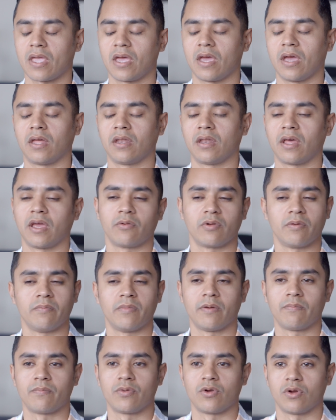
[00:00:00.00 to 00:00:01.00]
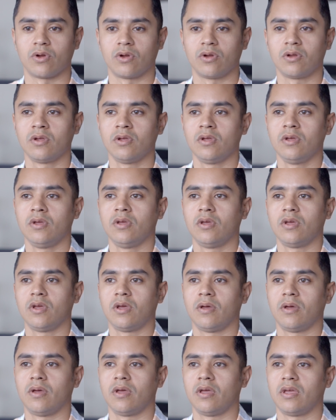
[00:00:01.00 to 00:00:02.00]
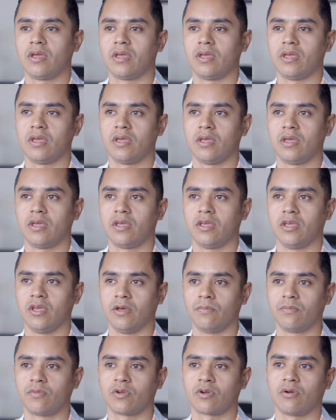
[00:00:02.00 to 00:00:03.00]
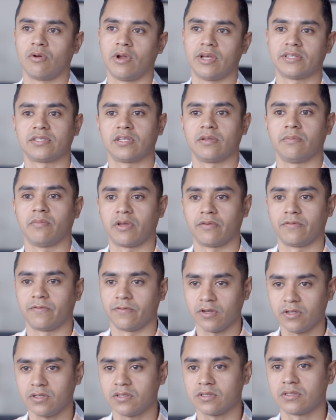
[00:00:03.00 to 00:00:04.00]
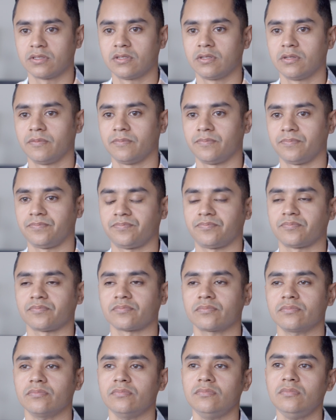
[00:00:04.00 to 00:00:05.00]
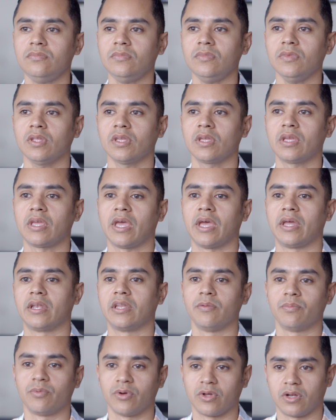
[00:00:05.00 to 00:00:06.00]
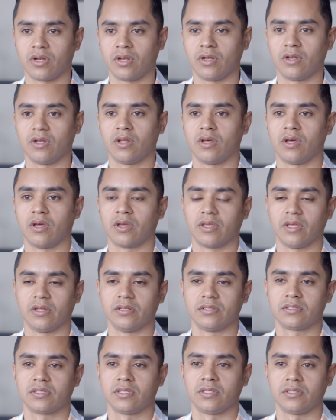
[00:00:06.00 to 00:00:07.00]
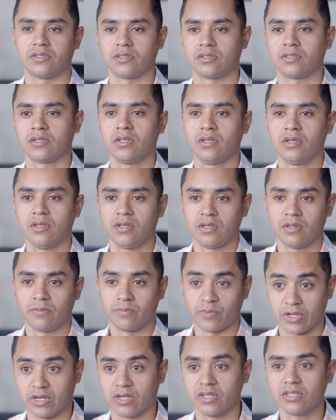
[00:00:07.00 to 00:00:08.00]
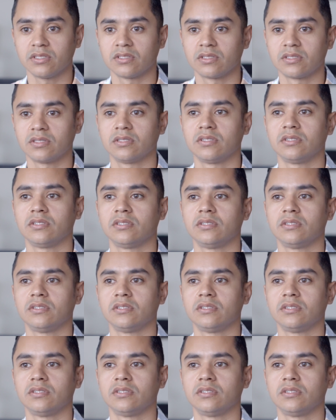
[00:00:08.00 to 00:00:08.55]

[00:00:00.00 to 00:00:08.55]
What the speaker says: and I remember him caressing my foot, and he put it against his penis,